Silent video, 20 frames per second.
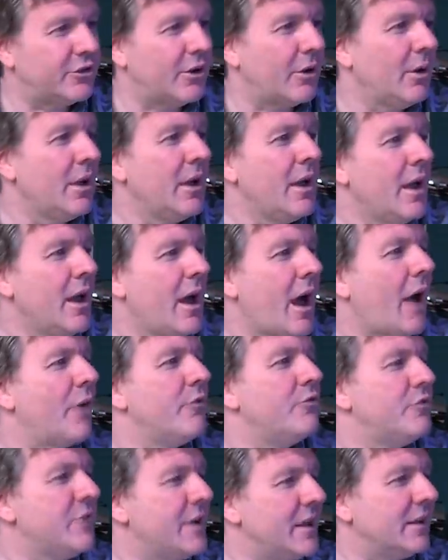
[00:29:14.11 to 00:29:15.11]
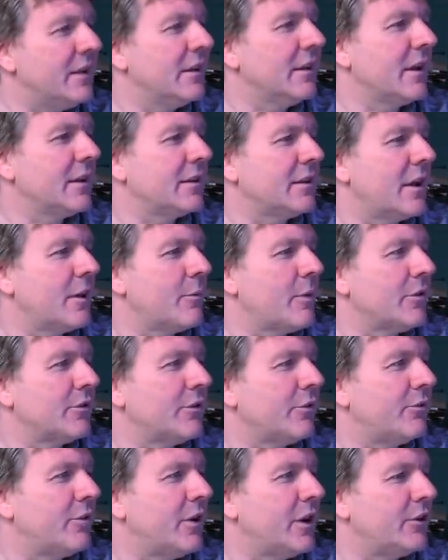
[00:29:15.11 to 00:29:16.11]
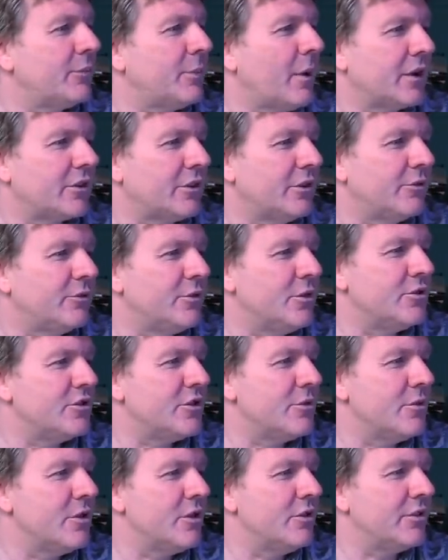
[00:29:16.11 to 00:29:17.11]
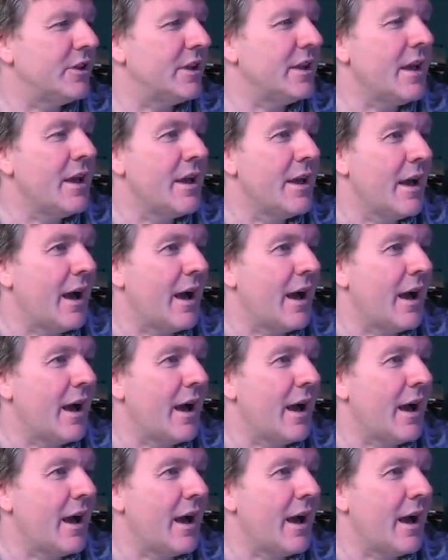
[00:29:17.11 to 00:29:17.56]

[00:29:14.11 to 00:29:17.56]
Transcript: So I really like that about the first Back to the Future movie.